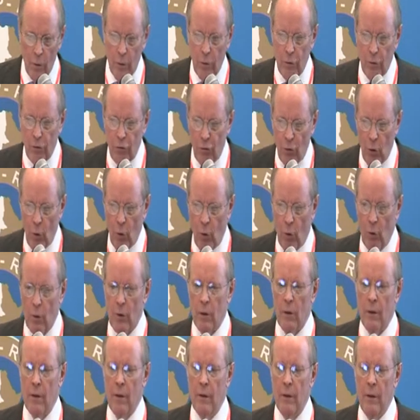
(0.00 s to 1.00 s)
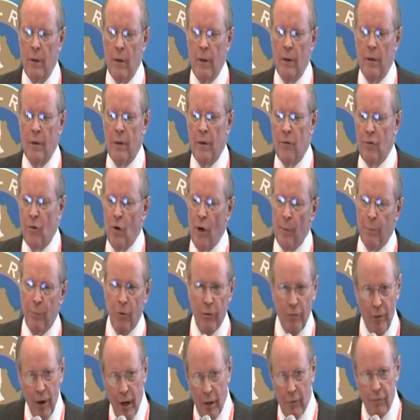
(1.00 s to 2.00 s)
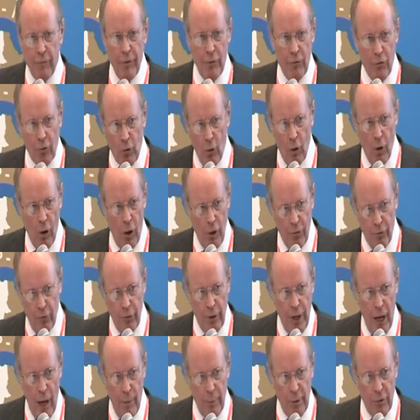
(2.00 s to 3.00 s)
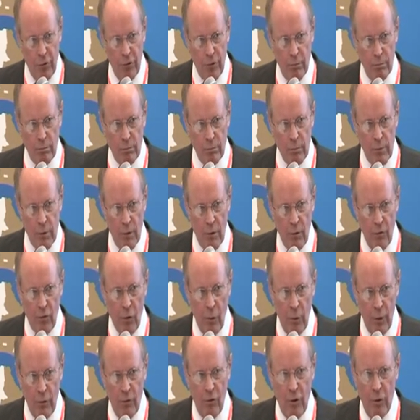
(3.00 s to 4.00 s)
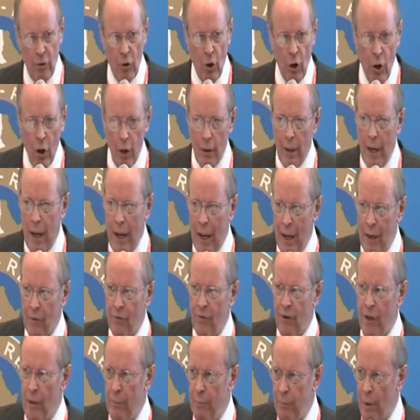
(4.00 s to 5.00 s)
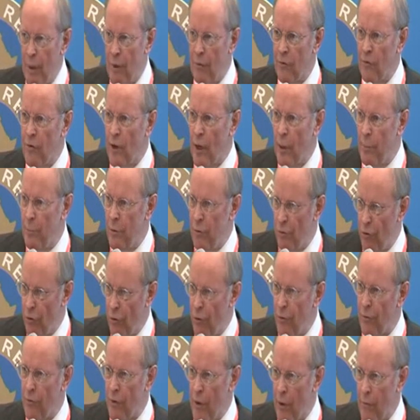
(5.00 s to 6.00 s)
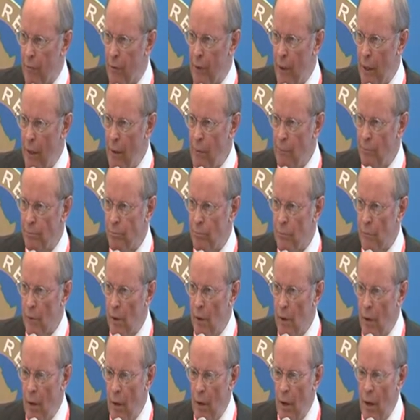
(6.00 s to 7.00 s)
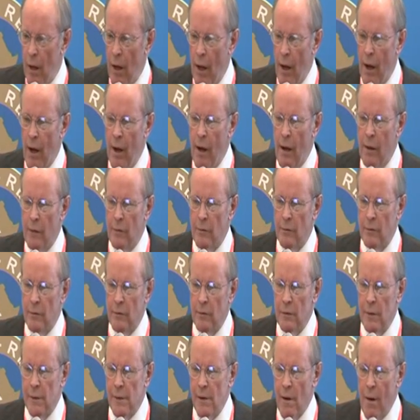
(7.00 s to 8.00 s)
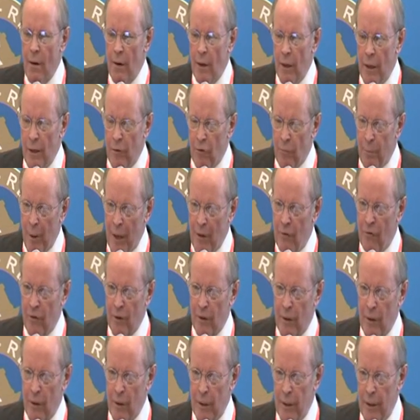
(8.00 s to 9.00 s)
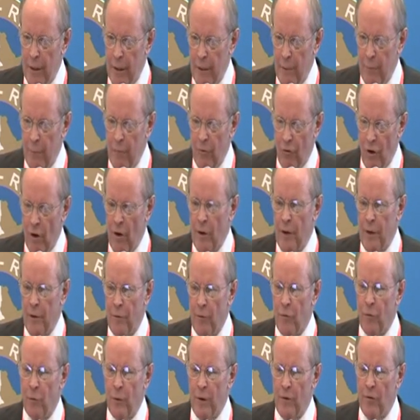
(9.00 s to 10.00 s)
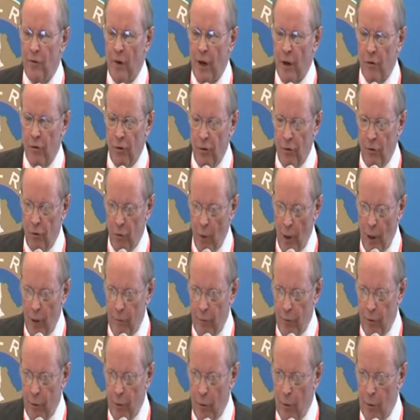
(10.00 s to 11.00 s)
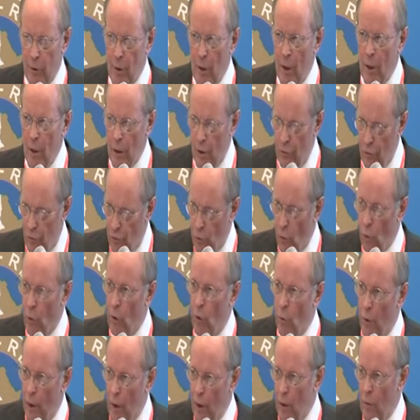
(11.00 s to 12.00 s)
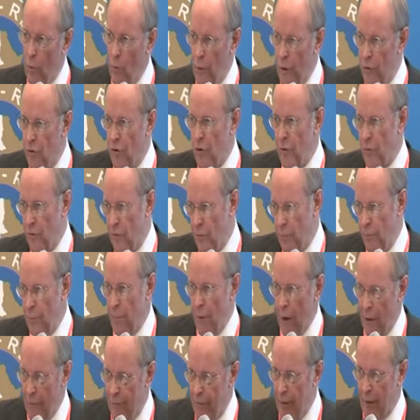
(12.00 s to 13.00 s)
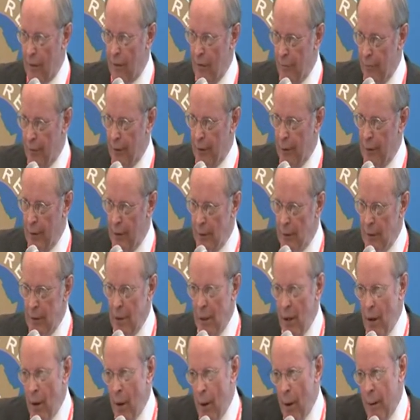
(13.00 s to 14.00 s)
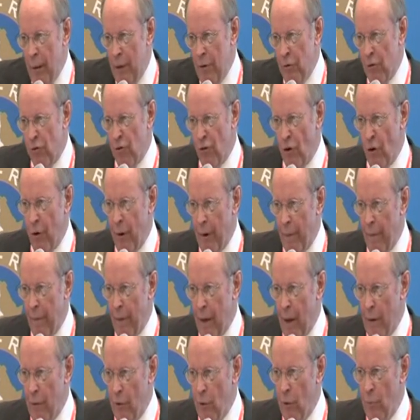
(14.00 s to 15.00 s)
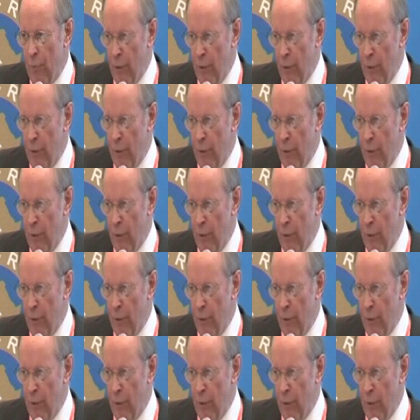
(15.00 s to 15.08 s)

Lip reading: control does not provide physical loss or damage. So it's a non-asset-based type insurance cover, yeah? And it's basically generally in 3 sections. You have your control a well, which is effectively ensuring that you're